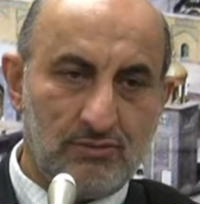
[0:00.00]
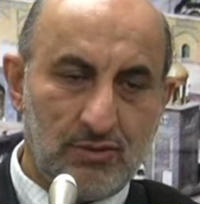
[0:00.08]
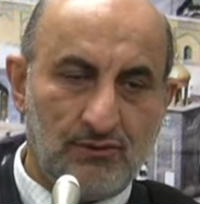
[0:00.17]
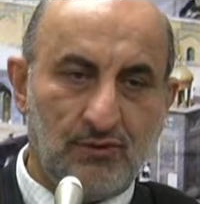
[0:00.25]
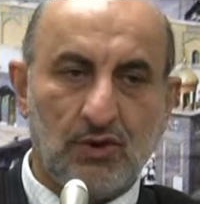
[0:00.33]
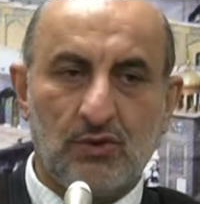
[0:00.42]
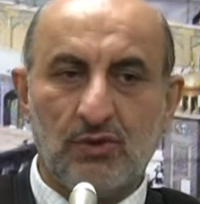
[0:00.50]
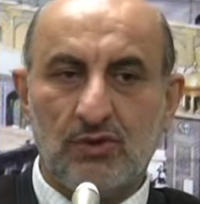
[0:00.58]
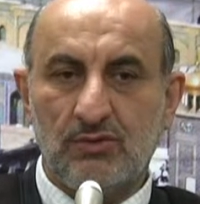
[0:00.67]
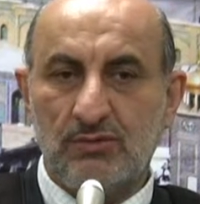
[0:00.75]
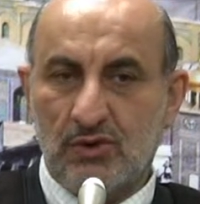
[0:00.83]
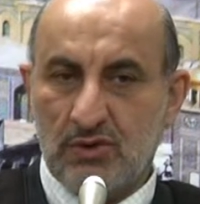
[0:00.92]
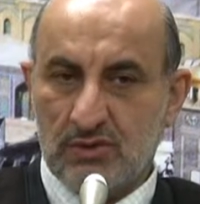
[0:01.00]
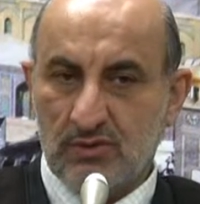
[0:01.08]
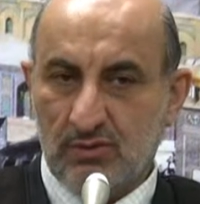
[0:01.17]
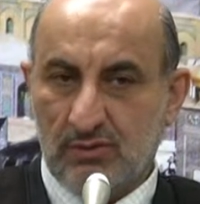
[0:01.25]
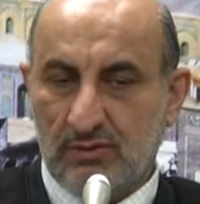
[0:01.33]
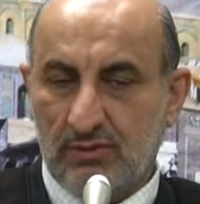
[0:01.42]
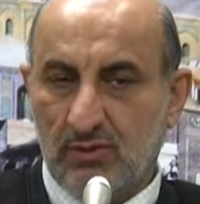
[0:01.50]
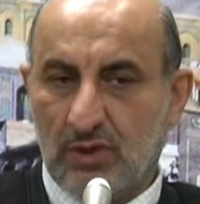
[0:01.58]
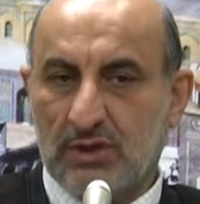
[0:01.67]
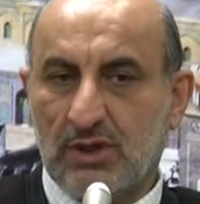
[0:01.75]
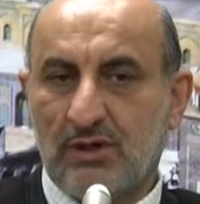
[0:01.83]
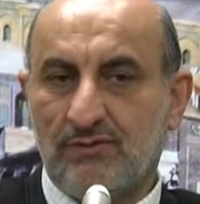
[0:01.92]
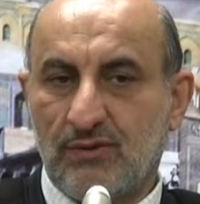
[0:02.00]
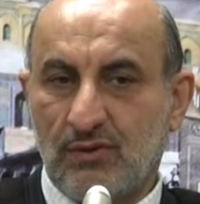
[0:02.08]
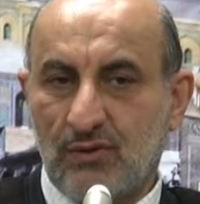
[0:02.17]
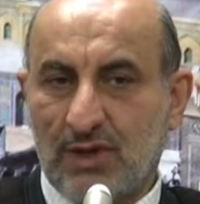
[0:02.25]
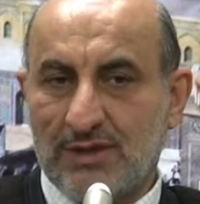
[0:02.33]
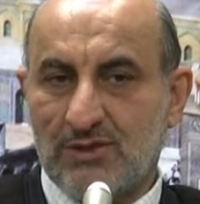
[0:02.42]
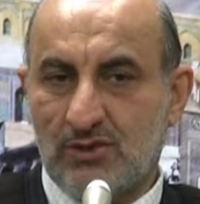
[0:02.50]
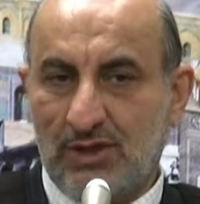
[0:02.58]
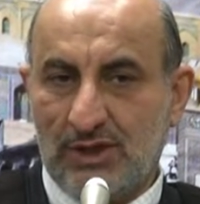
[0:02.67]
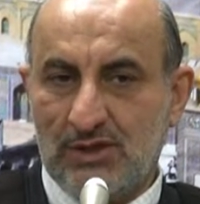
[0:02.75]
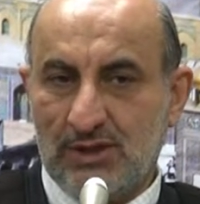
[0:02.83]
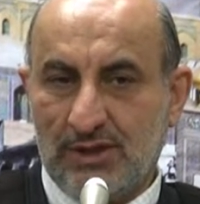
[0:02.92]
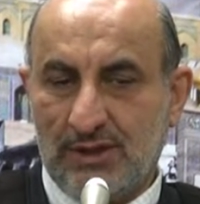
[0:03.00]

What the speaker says: before wudu, because water of wudu has to reach